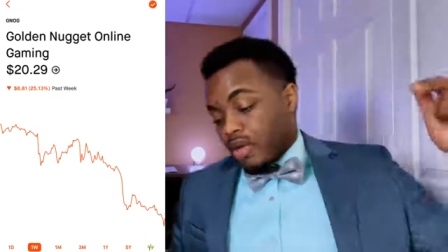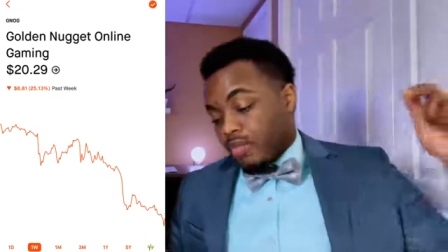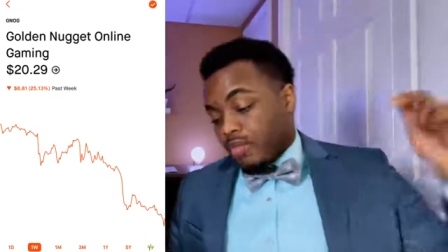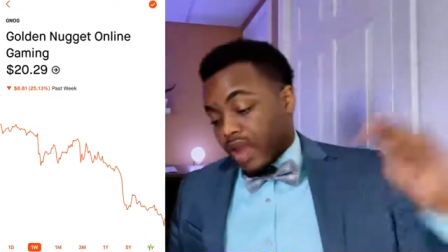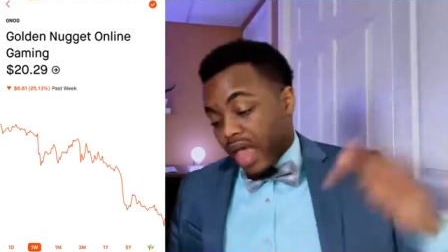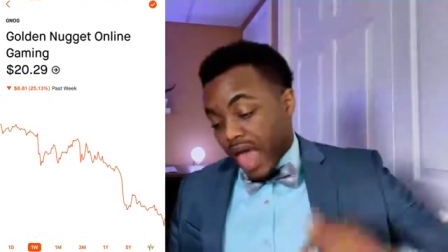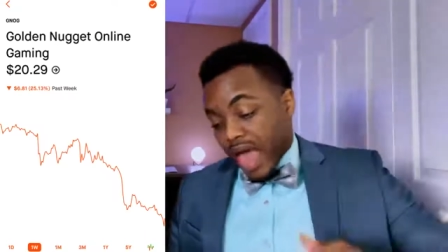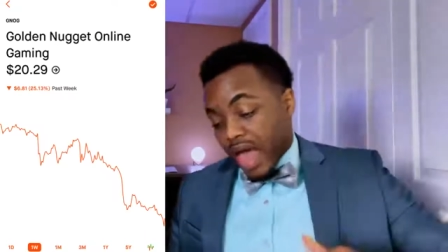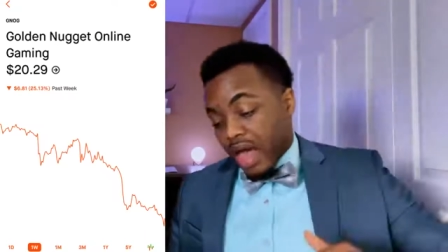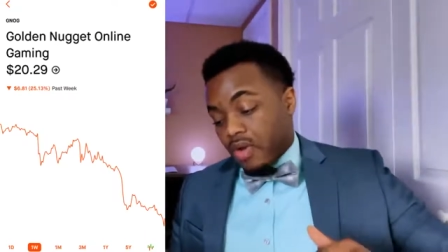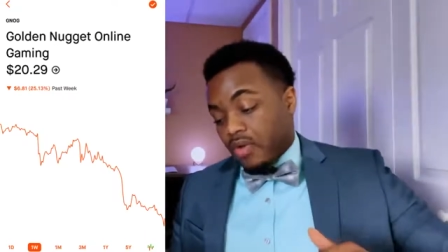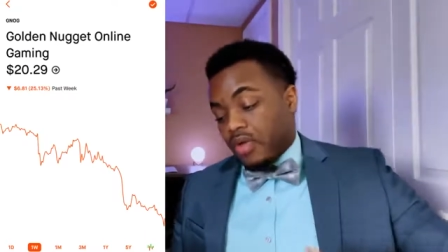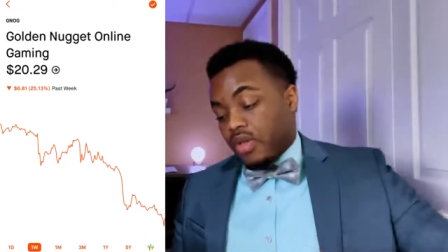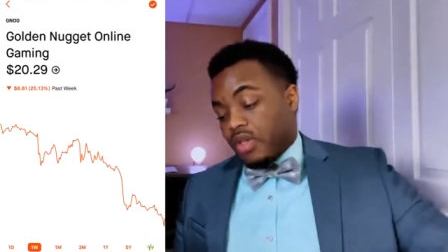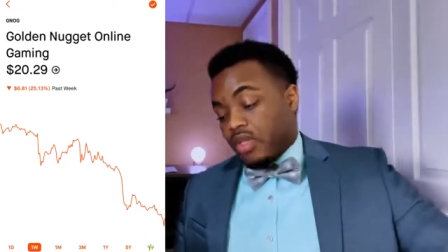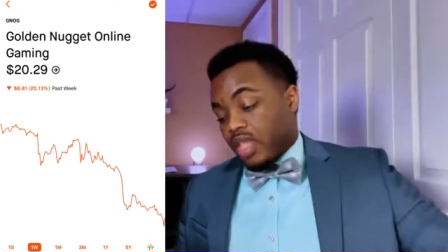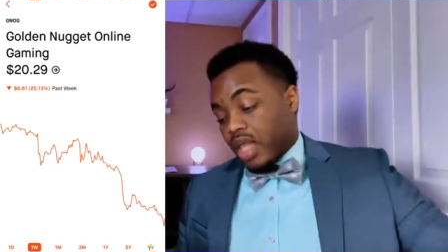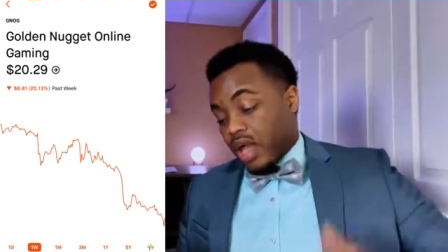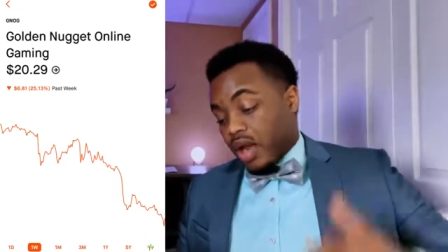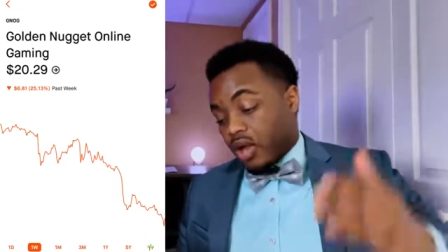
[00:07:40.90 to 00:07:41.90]
Now
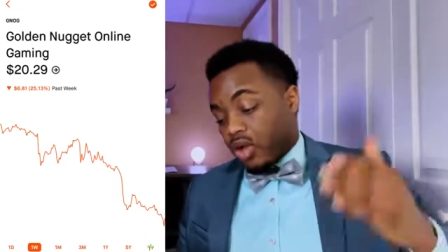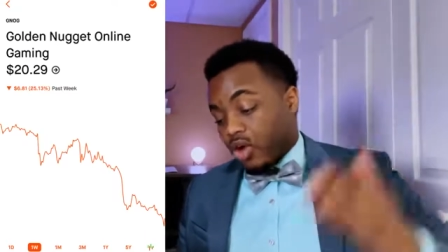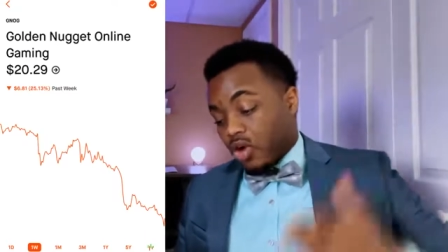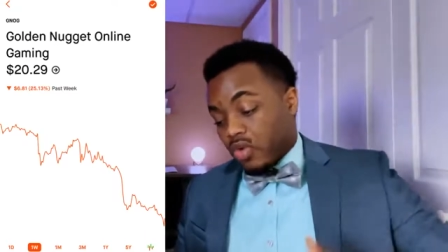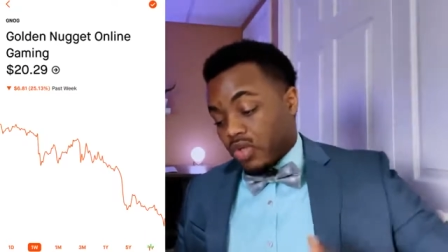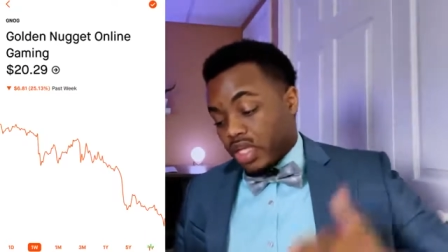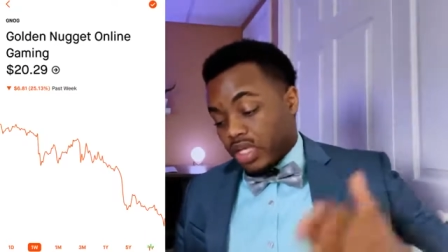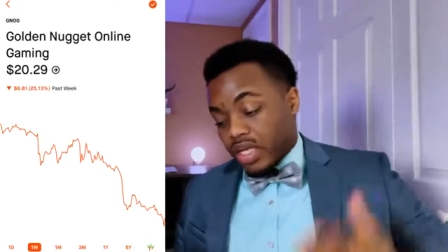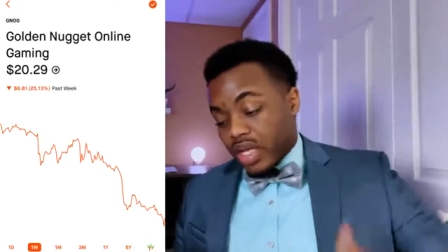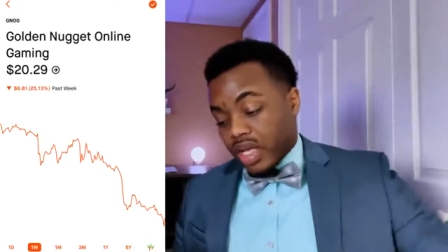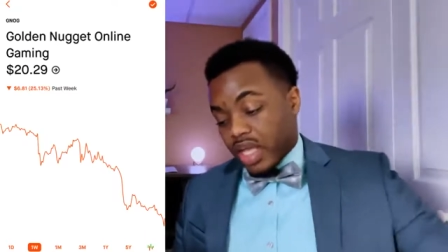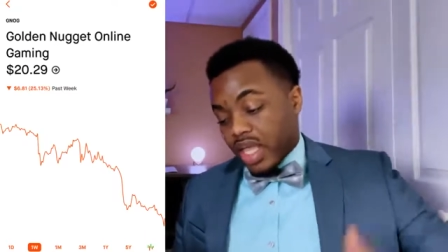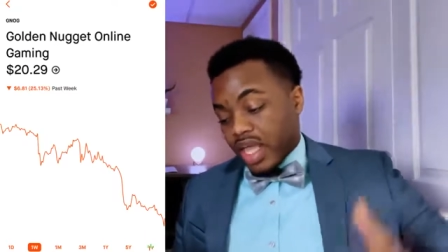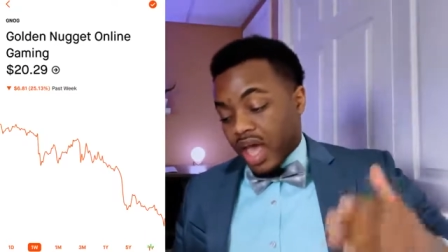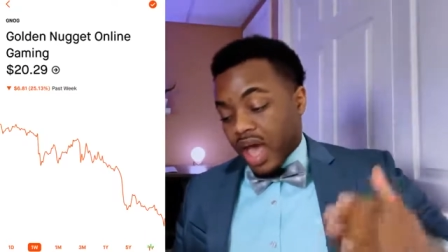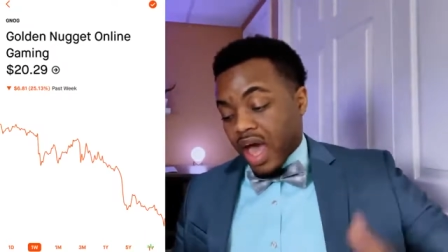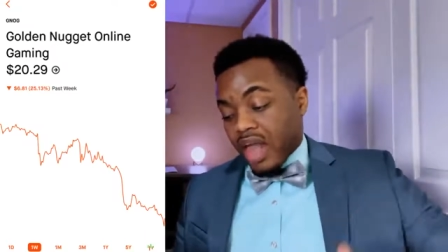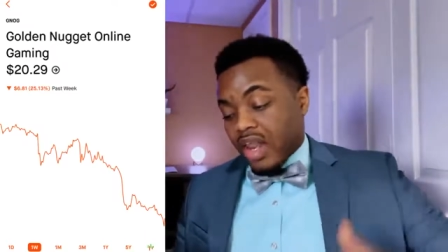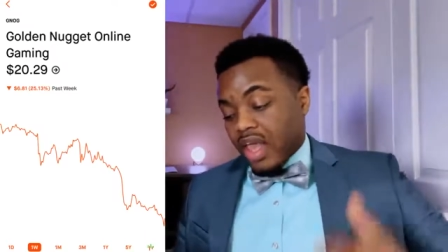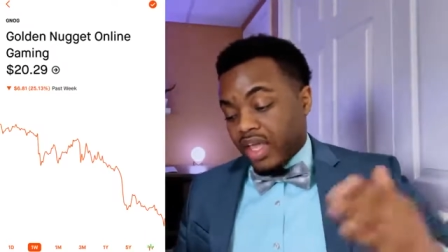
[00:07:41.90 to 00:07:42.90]
they are Golden Nugget
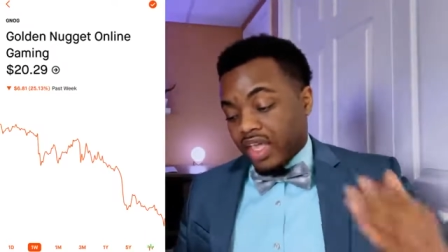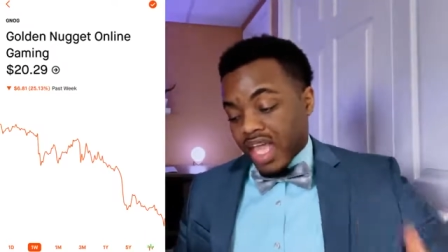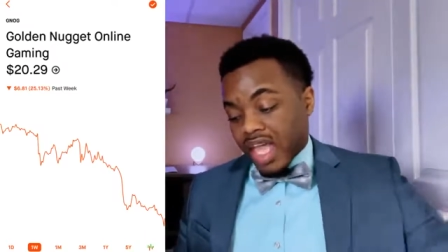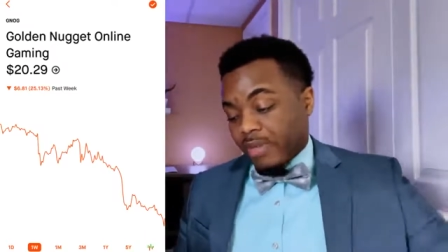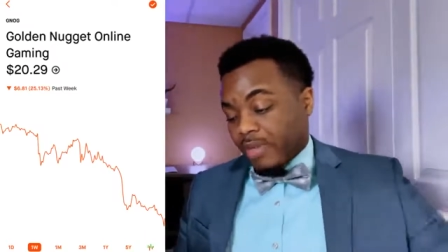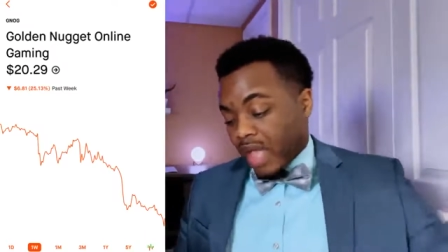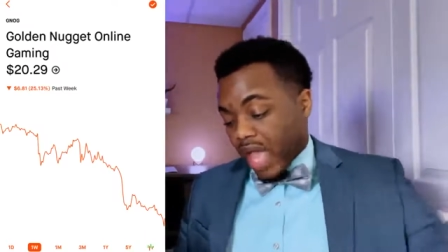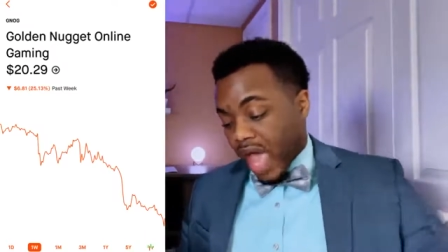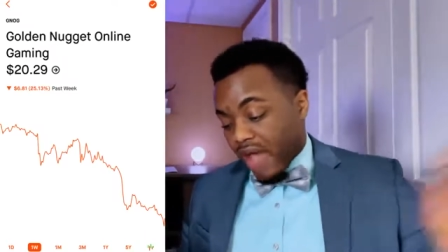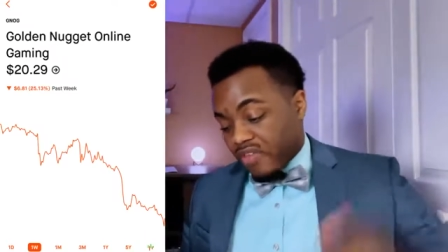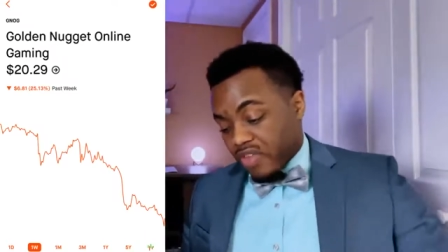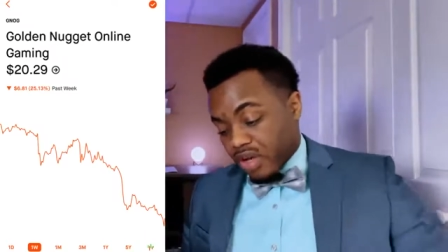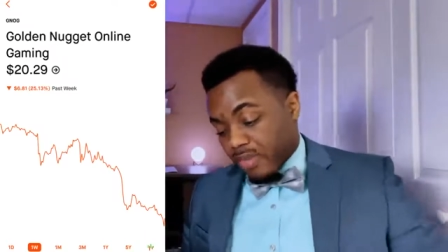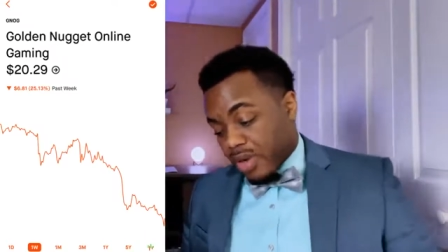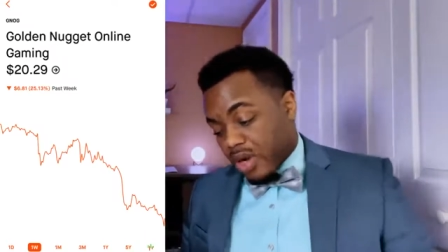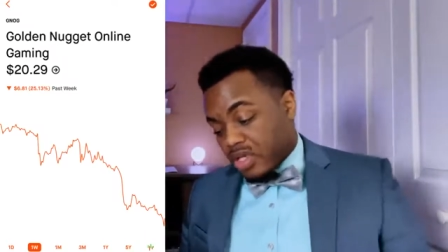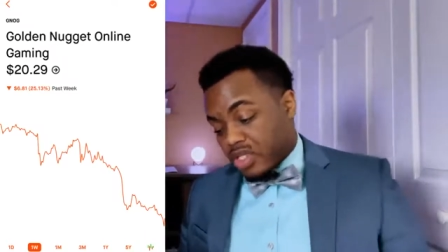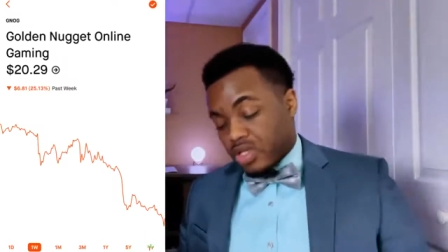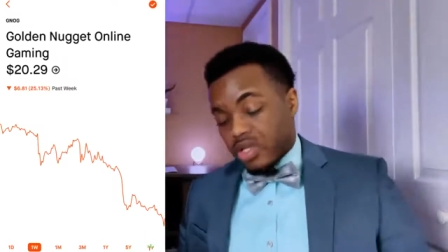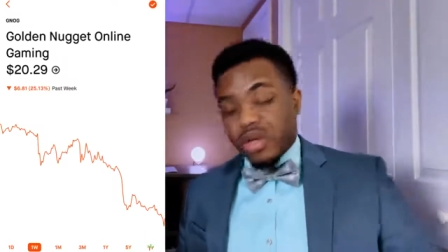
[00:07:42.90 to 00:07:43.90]
Online Gaming after the
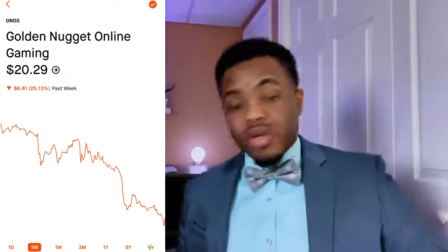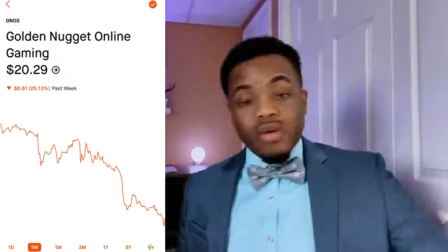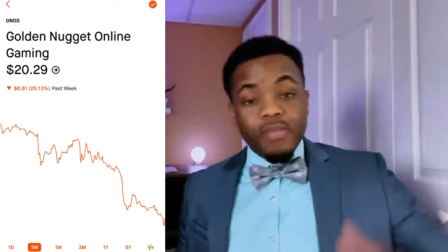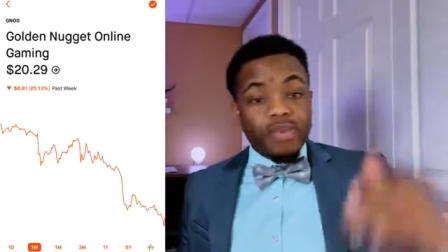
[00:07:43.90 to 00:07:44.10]
merger.